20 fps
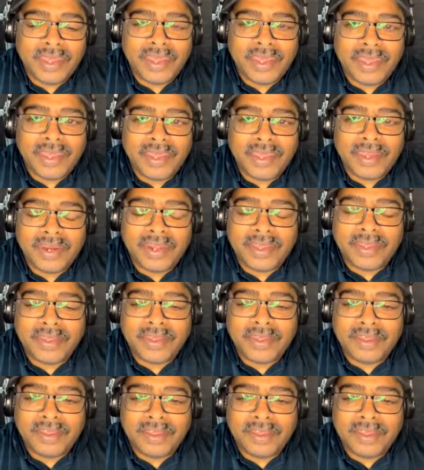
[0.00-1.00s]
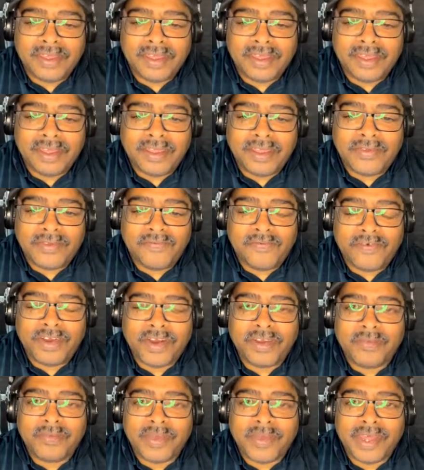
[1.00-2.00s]
and a
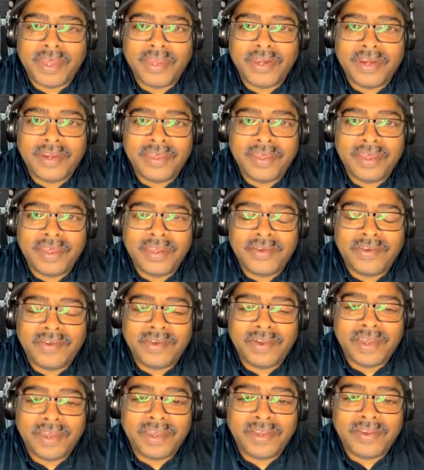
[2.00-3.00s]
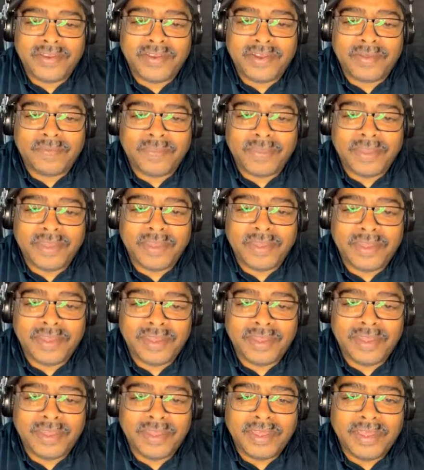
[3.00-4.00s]
friend of mine had shared something